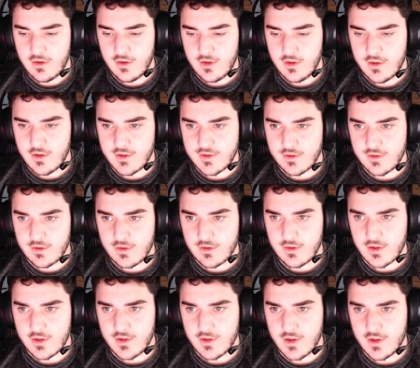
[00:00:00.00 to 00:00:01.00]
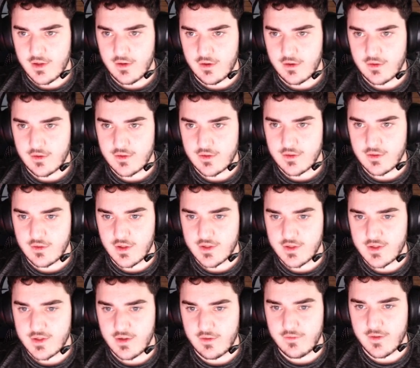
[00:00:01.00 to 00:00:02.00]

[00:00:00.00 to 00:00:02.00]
it doesn't look like they are, so that's how